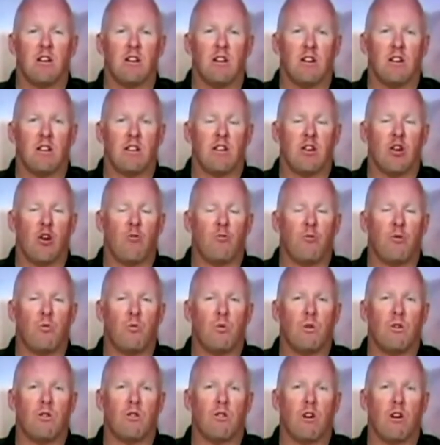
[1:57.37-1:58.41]
uh, the
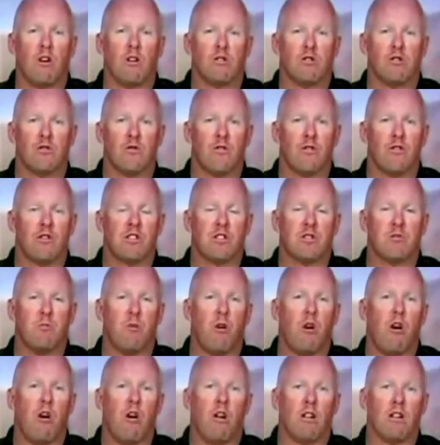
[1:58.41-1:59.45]
open wheel cars are very
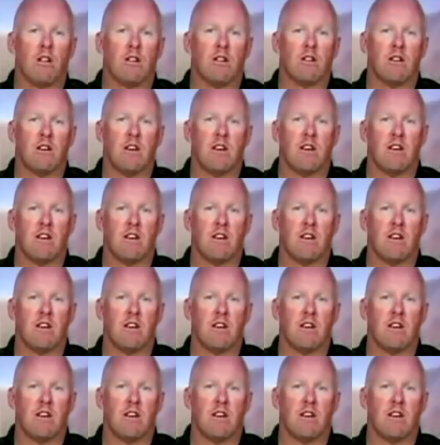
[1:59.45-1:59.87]
small and,